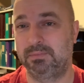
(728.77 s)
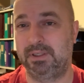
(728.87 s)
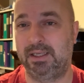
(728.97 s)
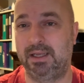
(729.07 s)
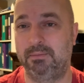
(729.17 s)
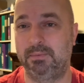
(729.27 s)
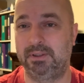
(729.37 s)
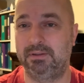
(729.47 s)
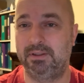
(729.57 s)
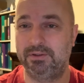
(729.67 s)
Yeah, I mean,
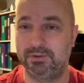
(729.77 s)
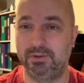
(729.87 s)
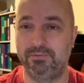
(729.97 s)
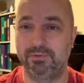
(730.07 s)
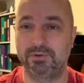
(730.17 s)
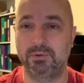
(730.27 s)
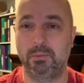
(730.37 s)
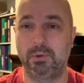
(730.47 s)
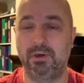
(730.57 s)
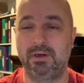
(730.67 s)
he's good for a
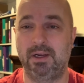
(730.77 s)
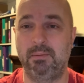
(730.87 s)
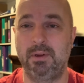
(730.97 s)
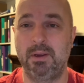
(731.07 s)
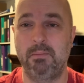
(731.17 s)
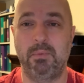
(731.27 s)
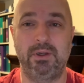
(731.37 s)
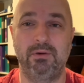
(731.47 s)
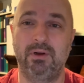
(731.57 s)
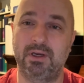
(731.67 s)
short period of time, but
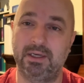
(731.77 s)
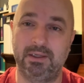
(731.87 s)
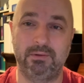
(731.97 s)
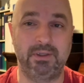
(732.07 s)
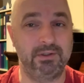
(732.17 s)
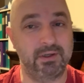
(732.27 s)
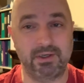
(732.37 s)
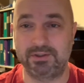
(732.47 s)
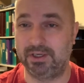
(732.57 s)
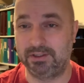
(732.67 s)
you're not going to go, he's not going
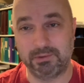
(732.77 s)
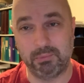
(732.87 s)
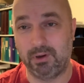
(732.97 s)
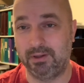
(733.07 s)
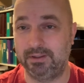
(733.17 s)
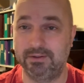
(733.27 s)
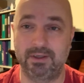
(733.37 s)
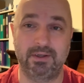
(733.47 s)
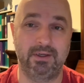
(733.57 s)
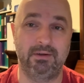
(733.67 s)
to chase a ball. He's
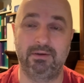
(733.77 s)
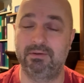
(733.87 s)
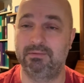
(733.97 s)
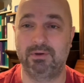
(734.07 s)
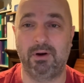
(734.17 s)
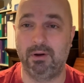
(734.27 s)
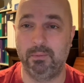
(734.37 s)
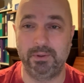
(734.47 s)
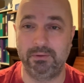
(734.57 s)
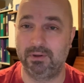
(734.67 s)
not going to call
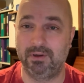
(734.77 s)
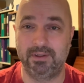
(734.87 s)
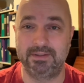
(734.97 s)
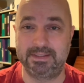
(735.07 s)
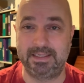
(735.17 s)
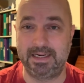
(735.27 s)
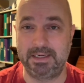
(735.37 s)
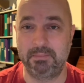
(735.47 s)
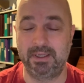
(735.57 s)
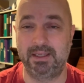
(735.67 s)
when you call his
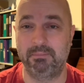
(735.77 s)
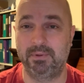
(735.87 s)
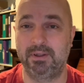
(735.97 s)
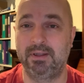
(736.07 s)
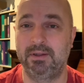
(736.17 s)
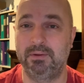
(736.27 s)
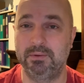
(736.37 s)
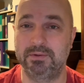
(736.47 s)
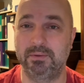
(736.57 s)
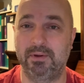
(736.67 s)
name, um,
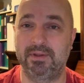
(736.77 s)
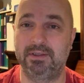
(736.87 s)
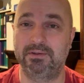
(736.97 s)
those sort of things.